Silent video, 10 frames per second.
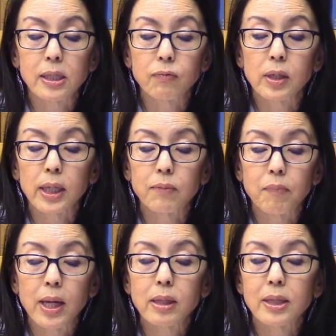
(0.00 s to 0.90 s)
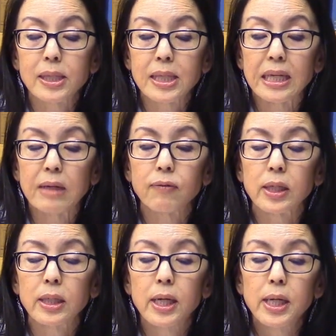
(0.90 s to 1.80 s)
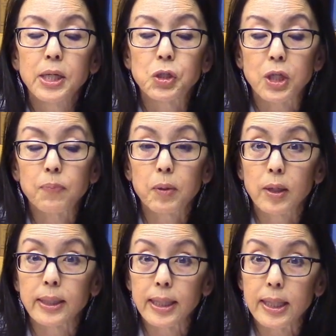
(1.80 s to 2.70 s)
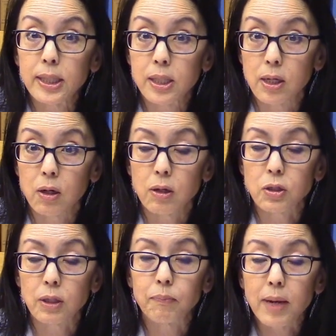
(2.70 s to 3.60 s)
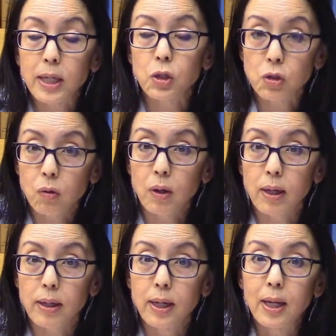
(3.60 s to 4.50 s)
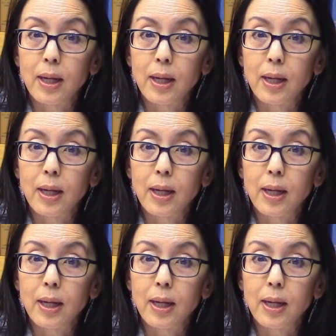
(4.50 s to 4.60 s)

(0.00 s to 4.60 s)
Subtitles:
If we can make this even cheaper and easier to make sure